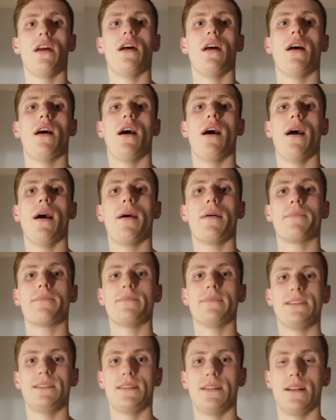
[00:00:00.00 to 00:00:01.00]

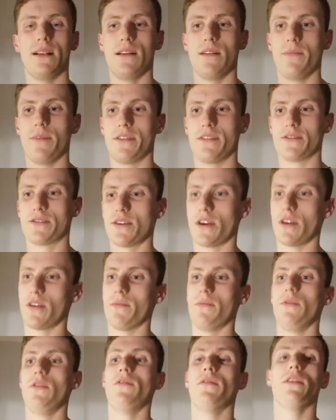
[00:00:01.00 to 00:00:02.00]
but they're starting
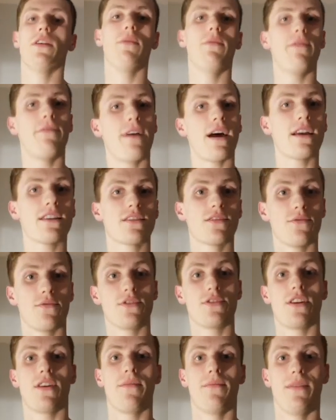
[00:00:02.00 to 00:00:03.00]
to move a little bit faster,
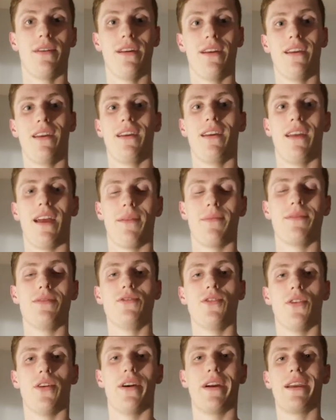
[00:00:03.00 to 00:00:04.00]
which I'm
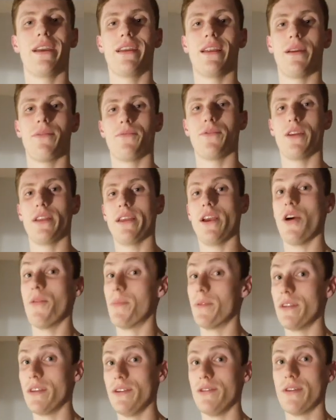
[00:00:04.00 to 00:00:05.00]
enjoying, and I'm really
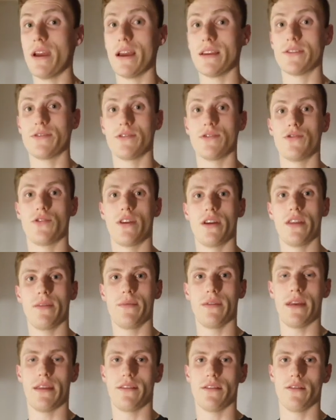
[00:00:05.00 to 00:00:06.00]
hoping that you guys are enjoying them
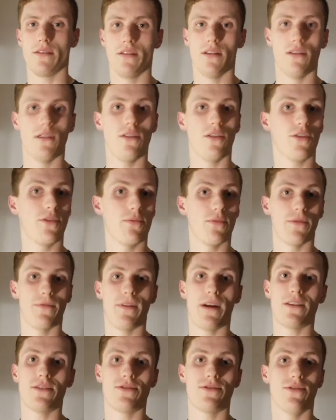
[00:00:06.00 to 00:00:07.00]
and that they're looking
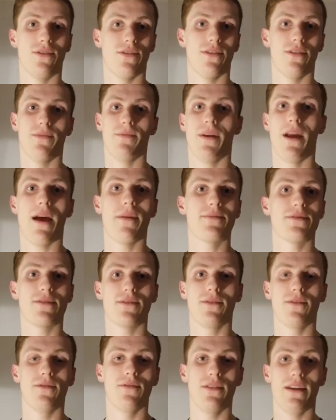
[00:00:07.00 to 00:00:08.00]
professional. They're
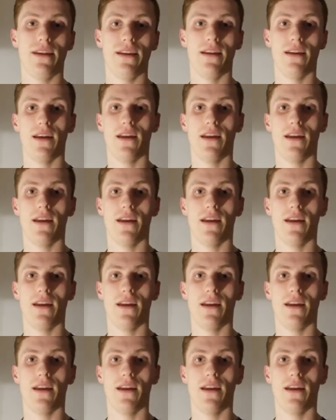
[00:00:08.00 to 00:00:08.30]
absolutely